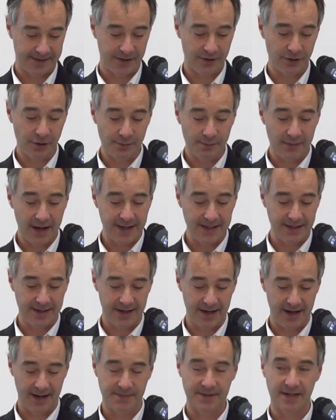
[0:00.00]
The two main
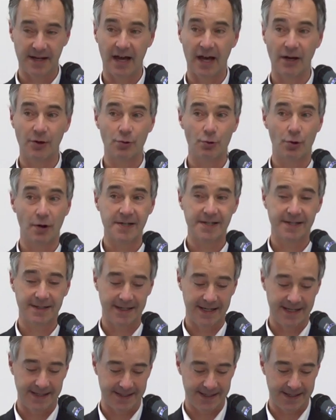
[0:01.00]
types are cross
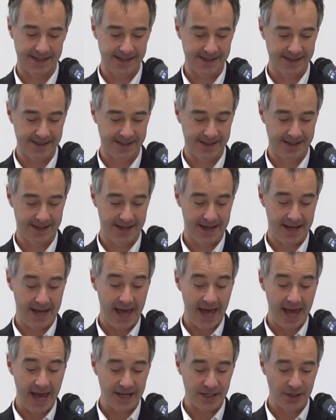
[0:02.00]
leases
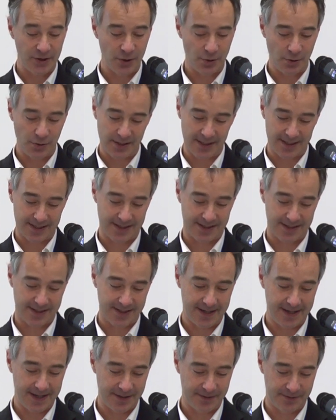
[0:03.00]
and unit
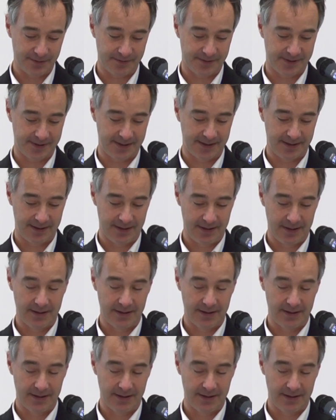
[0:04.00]
titles.